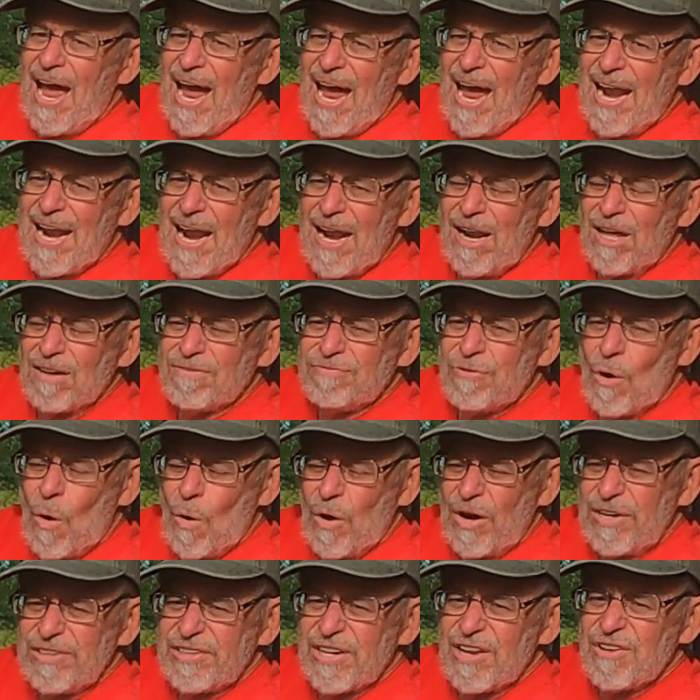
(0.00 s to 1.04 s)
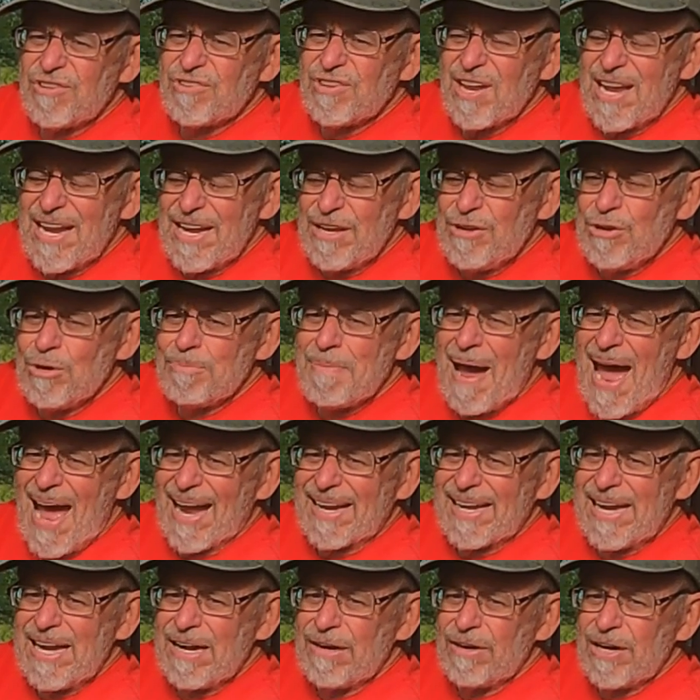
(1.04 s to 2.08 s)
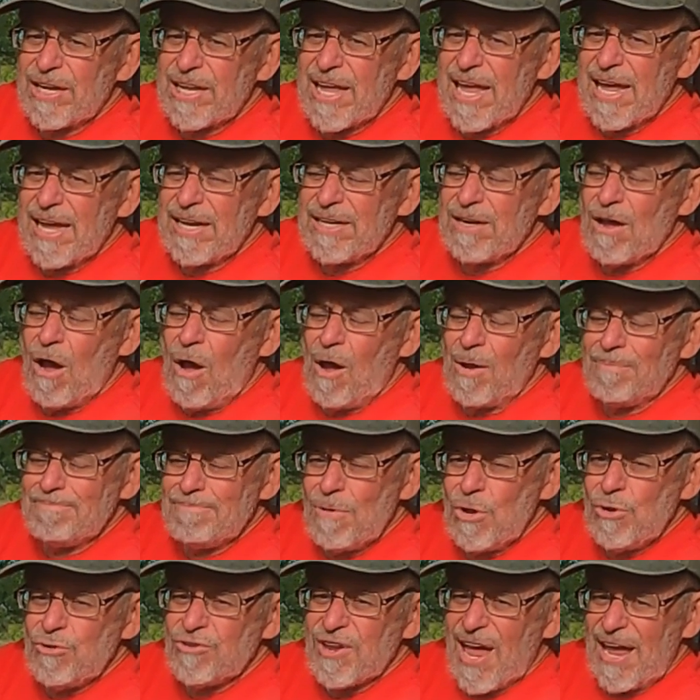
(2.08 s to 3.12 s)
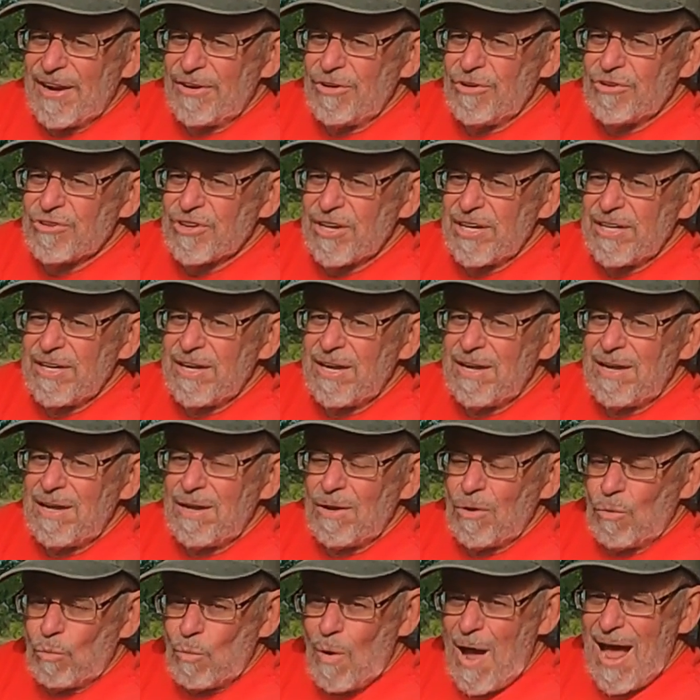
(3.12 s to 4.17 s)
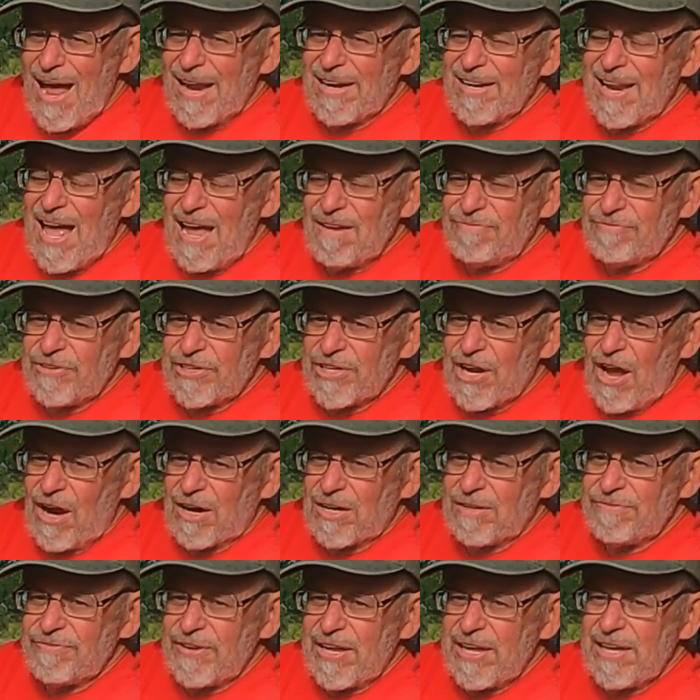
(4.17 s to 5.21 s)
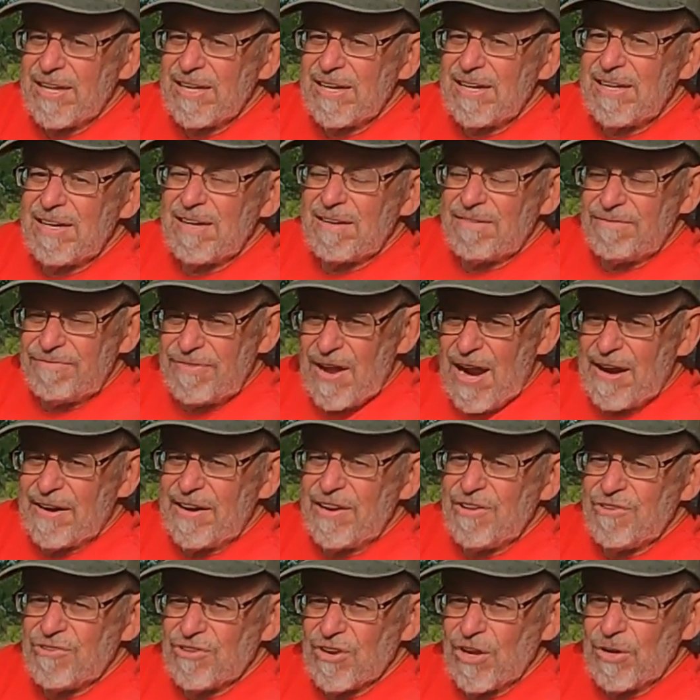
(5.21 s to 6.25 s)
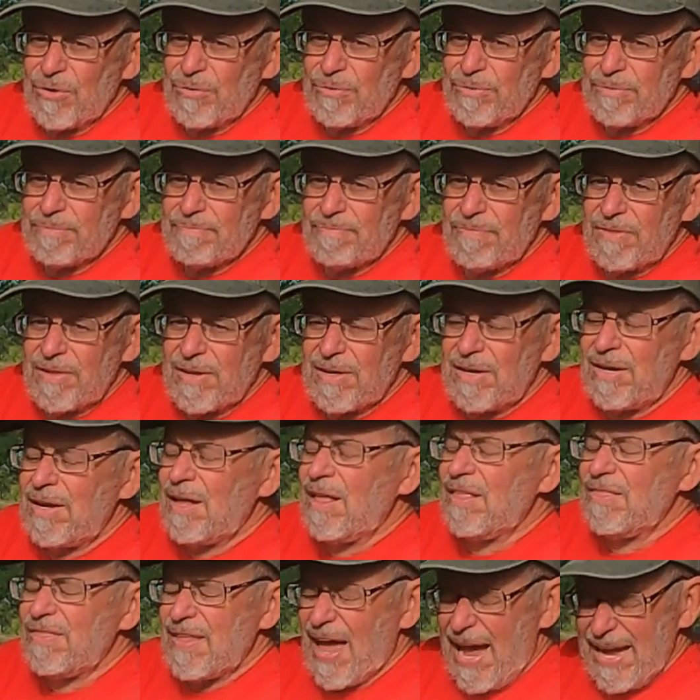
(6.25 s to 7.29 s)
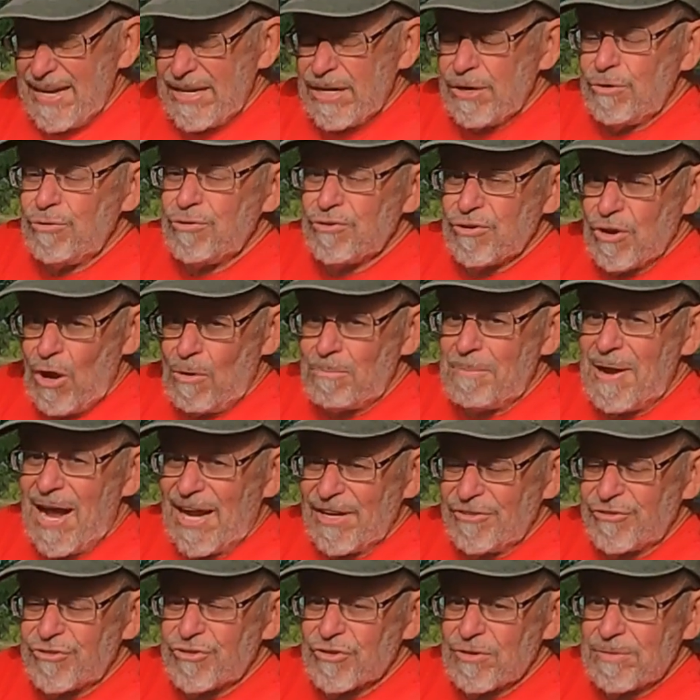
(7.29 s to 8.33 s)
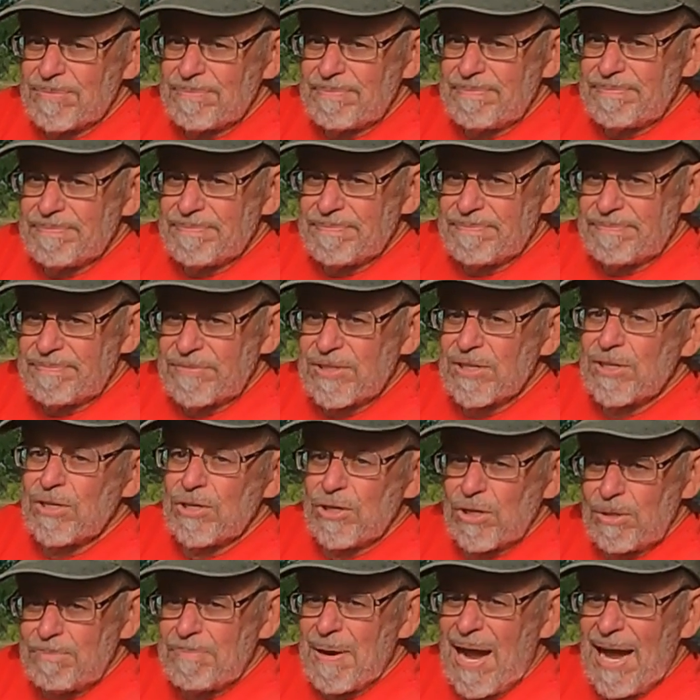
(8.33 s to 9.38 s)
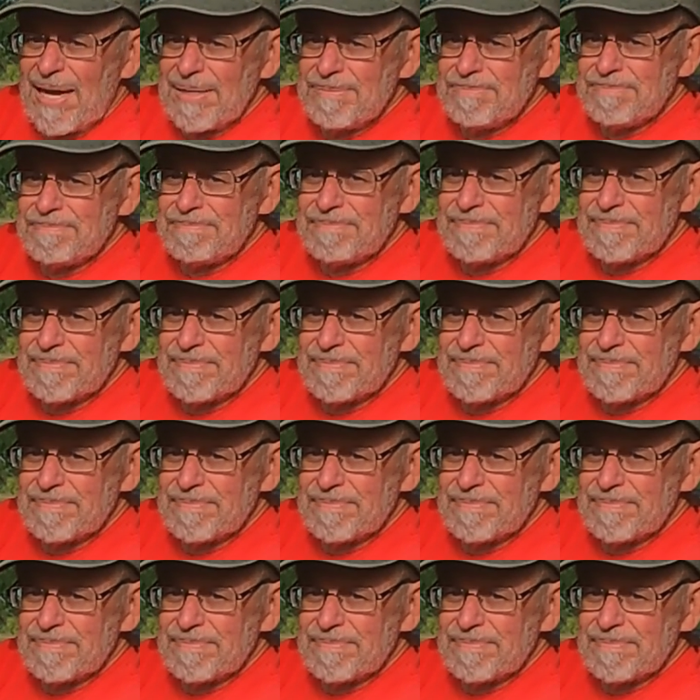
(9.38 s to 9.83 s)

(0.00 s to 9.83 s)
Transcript: And I look forward to seeing you back here again on Moose Henderson Wildlife Photography very soon. Thank you so much. Goodbye.